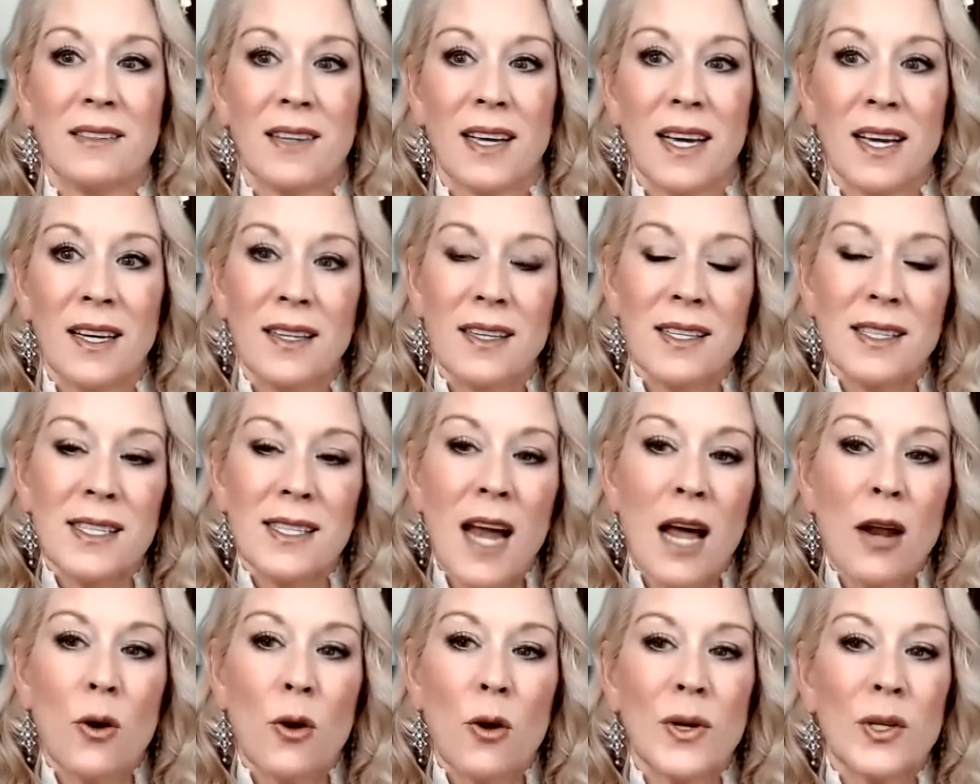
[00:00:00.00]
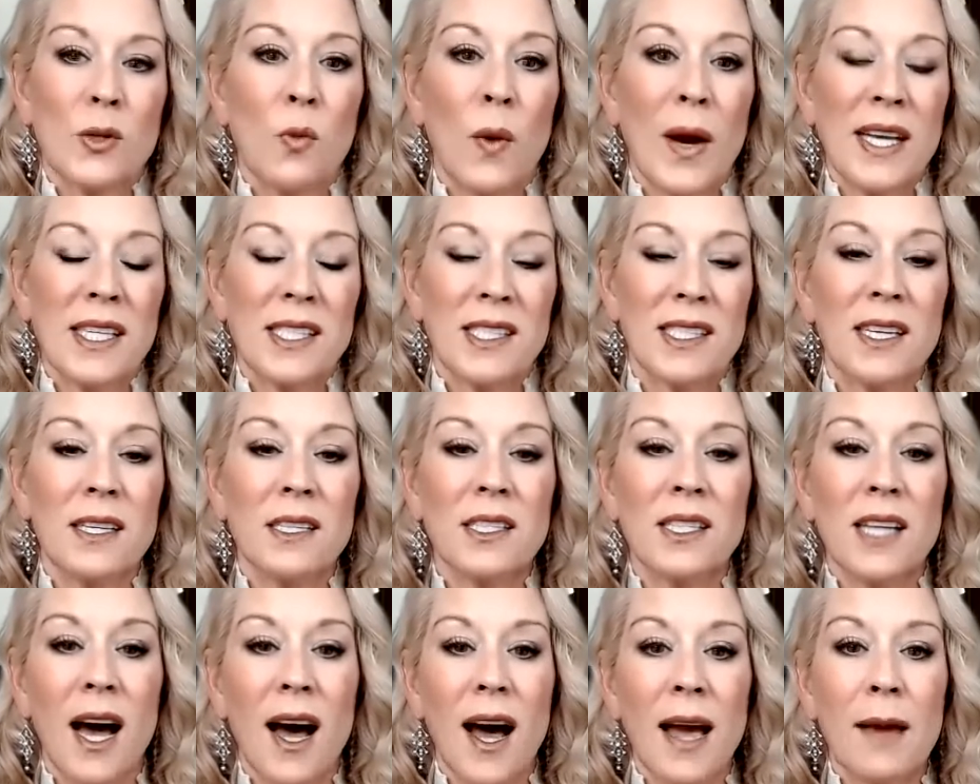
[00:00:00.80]
And it's not always wasted
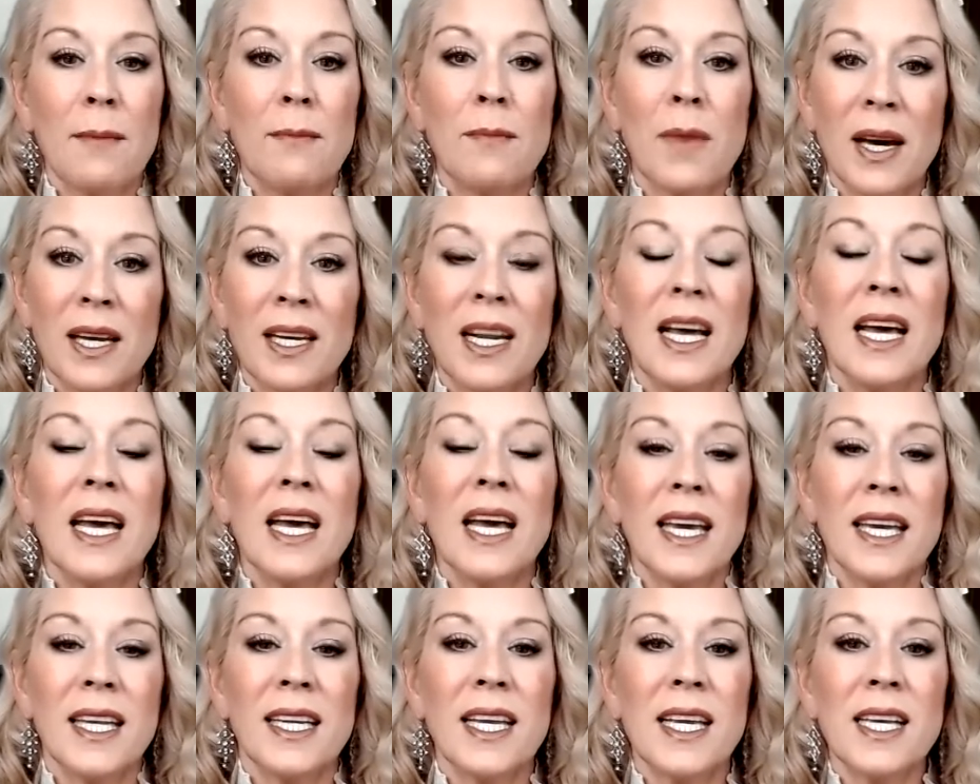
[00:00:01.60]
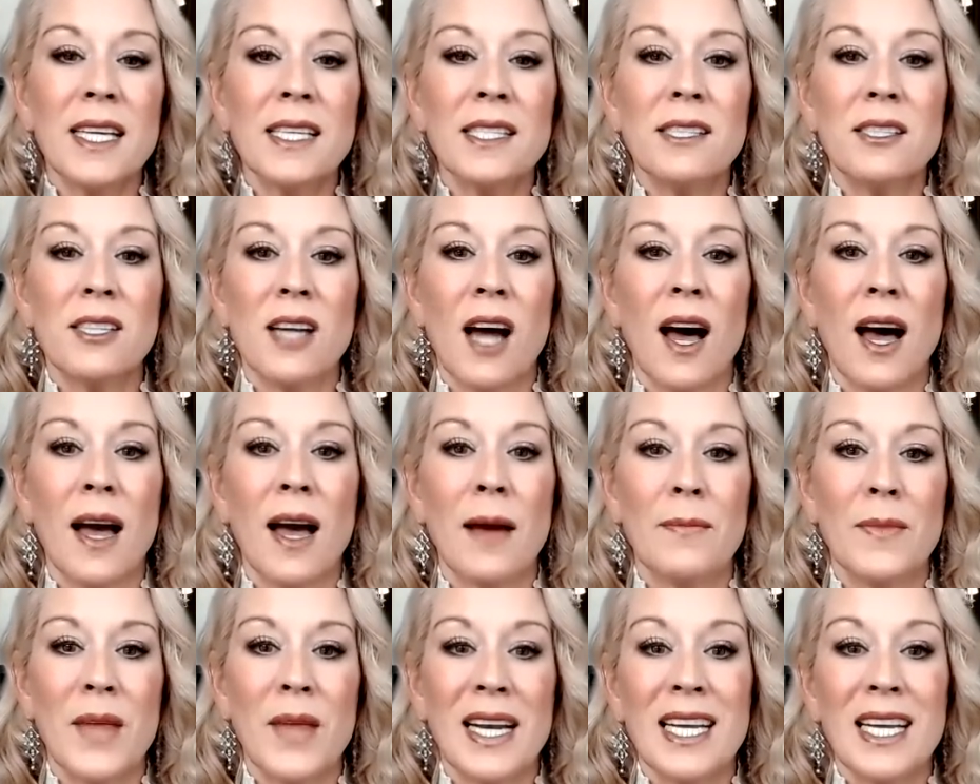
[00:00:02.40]
time, but it is time
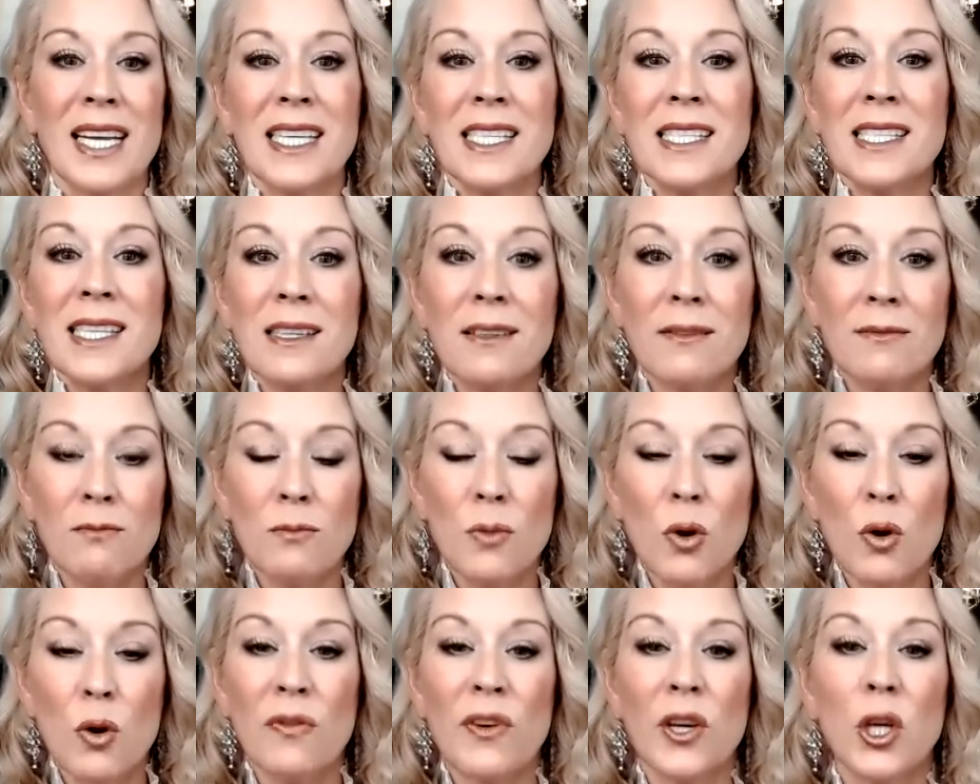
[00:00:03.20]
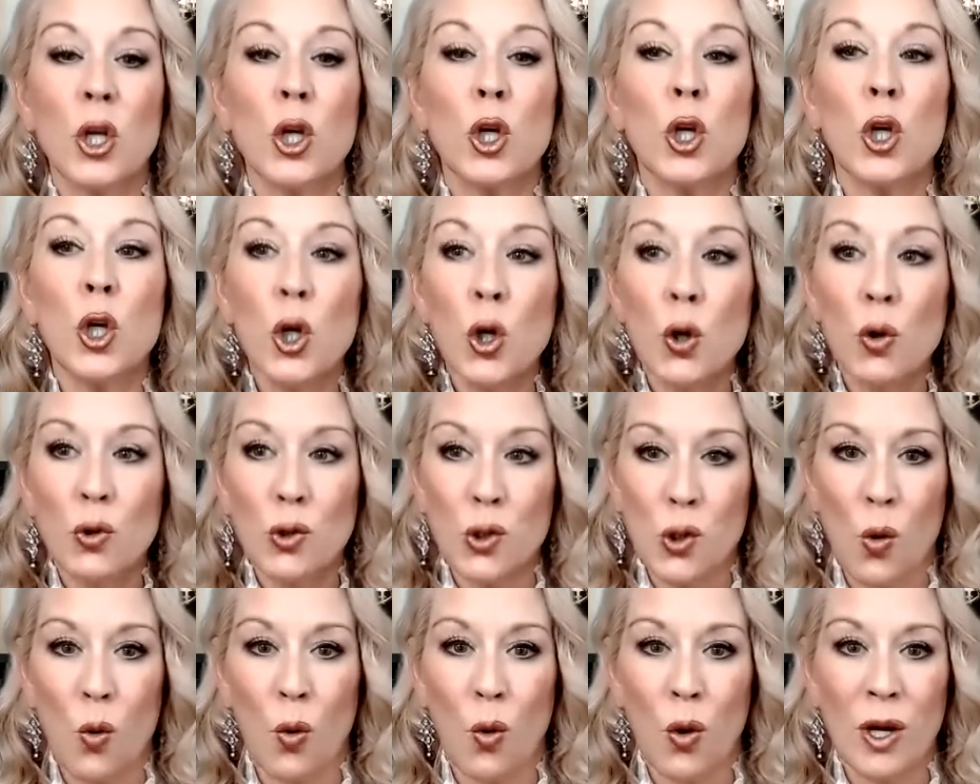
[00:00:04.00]
that isn't moving you
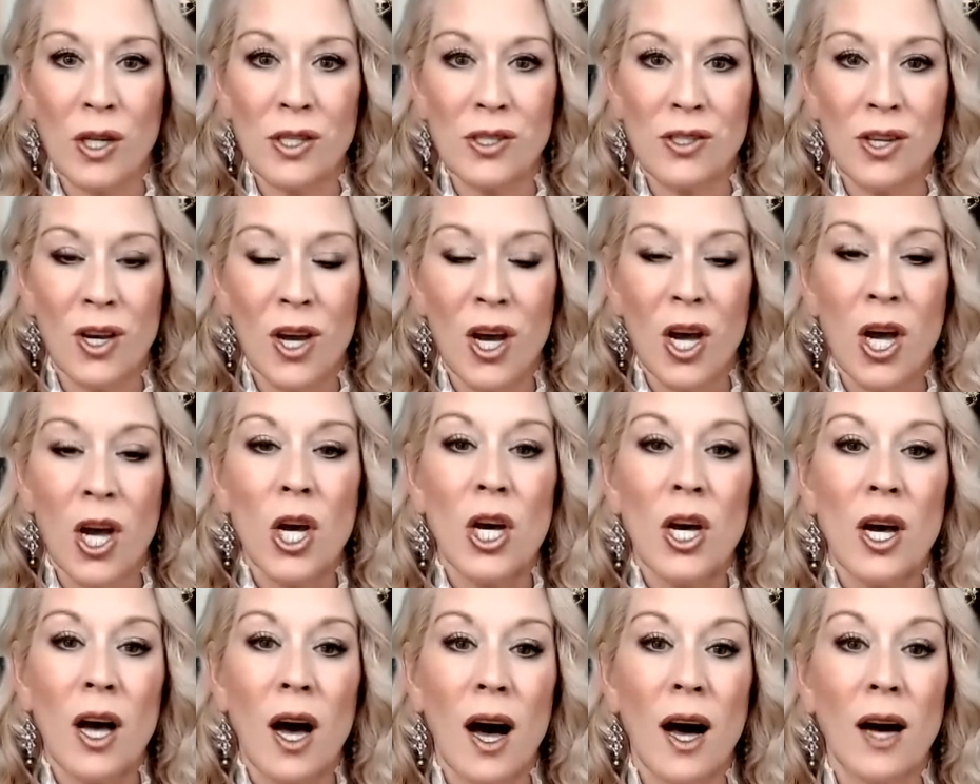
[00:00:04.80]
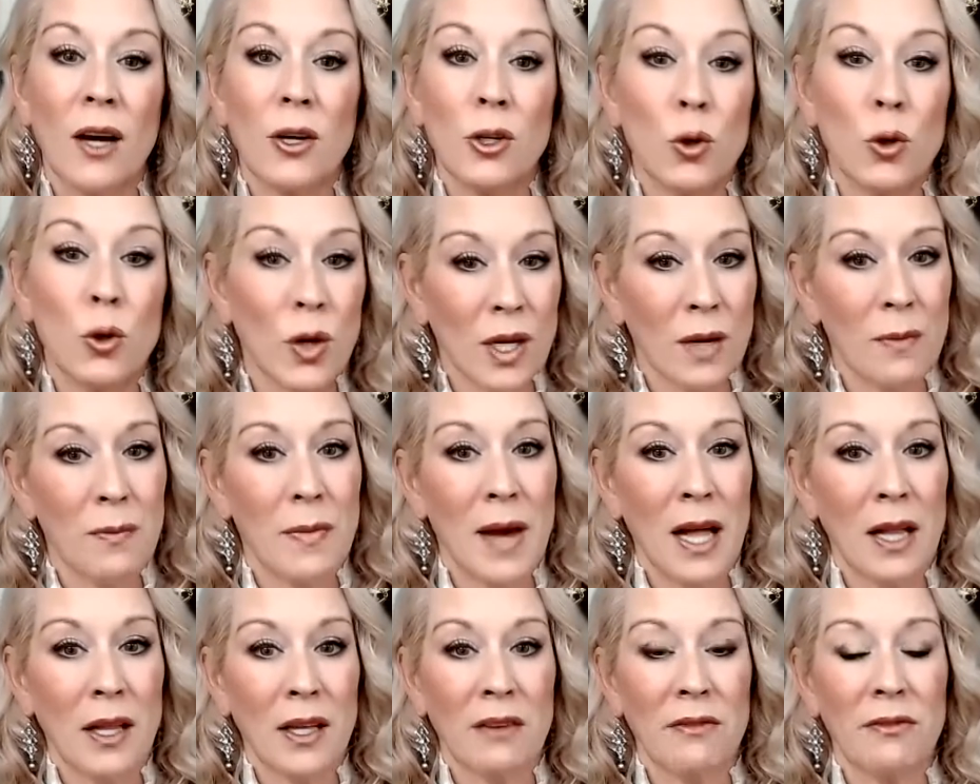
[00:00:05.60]
towards your
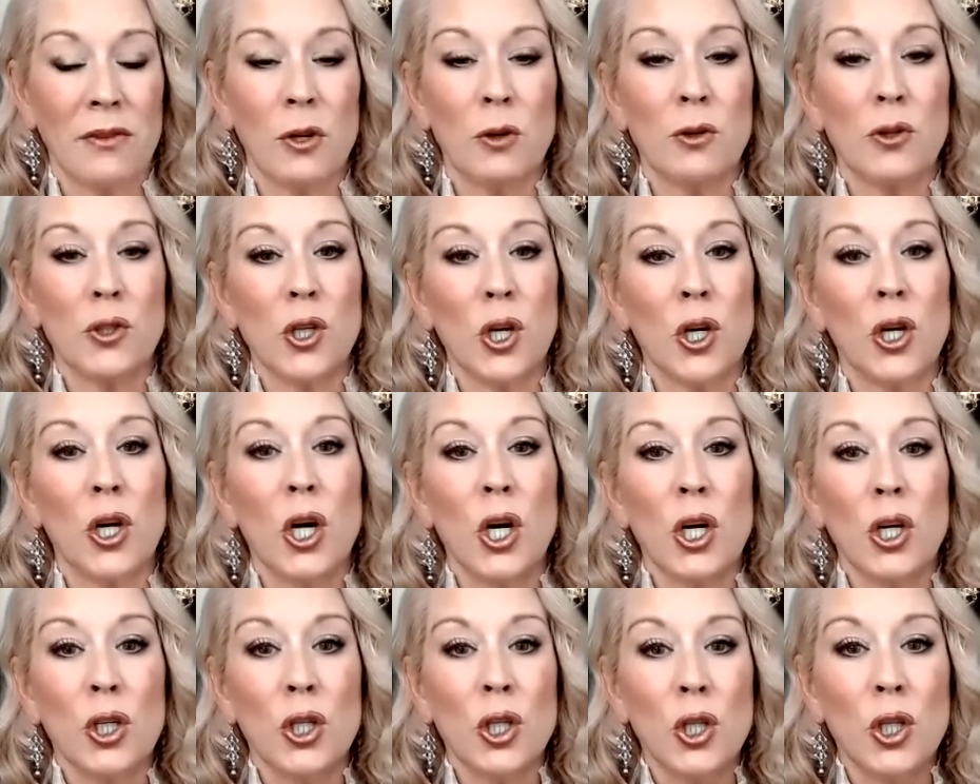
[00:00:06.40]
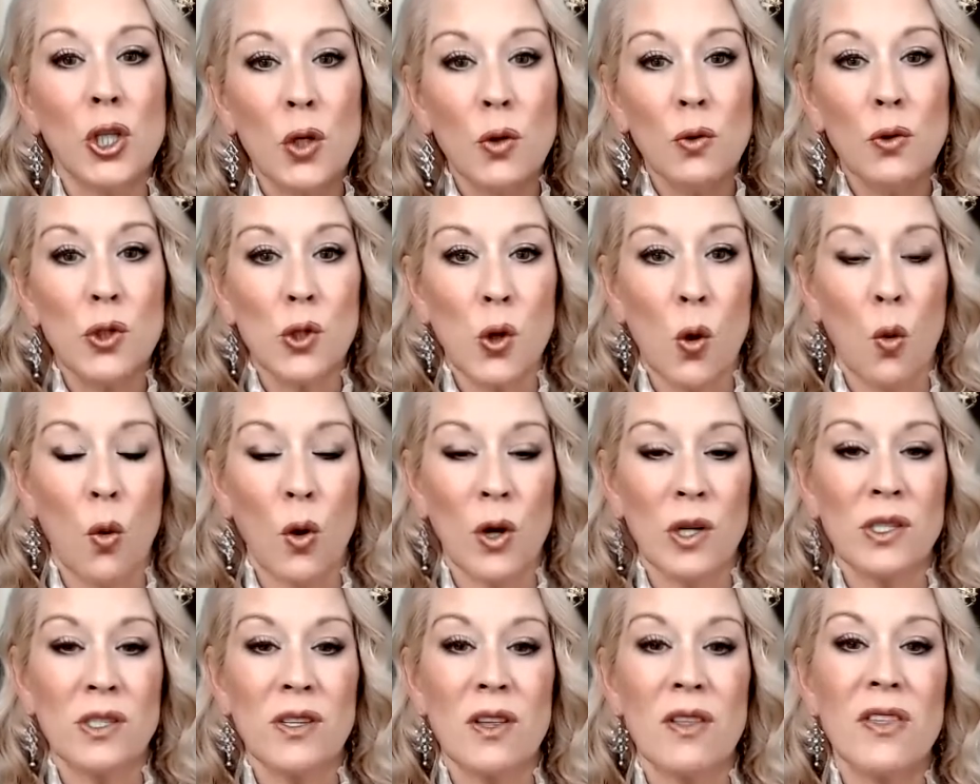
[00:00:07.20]
compelling future, you
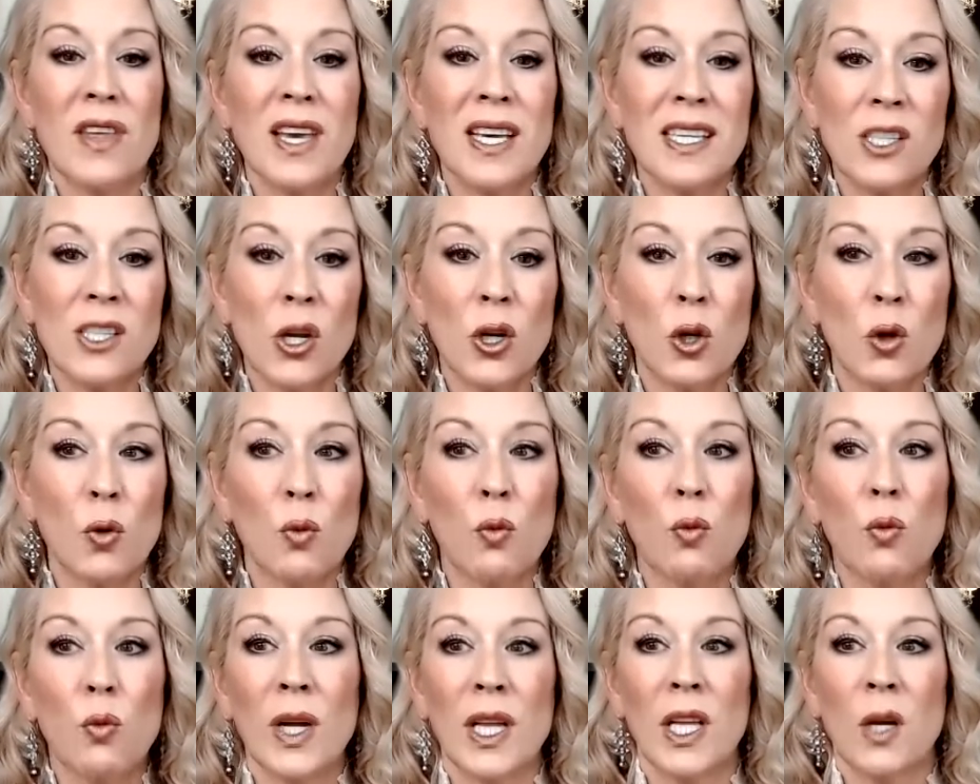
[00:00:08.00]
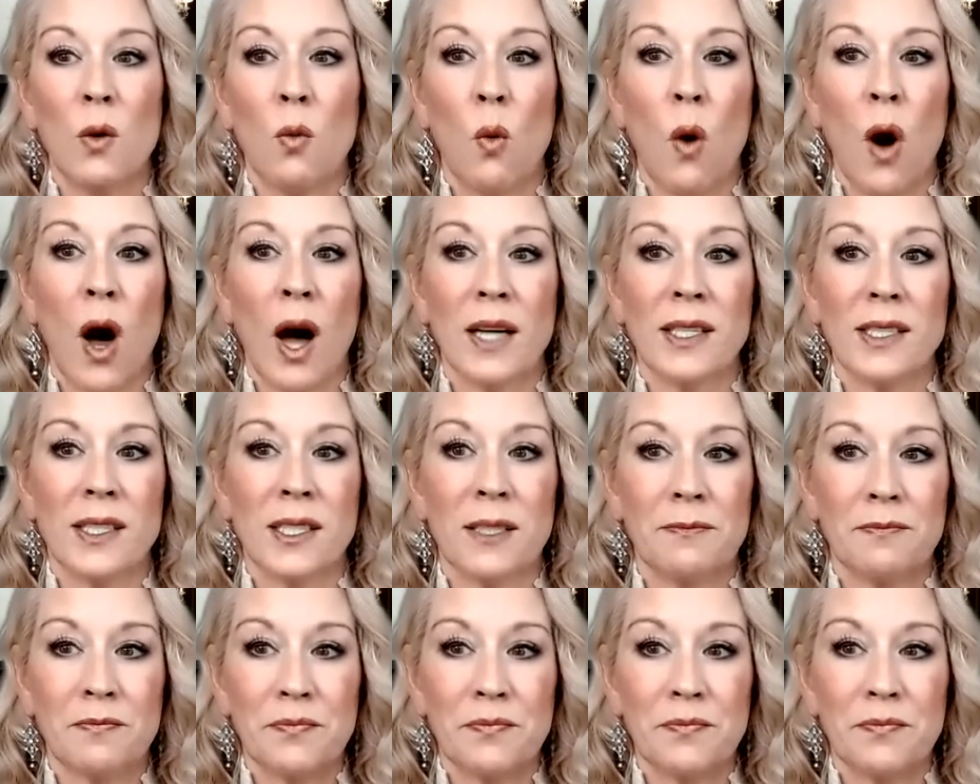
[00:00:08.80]
towards the things that you really want.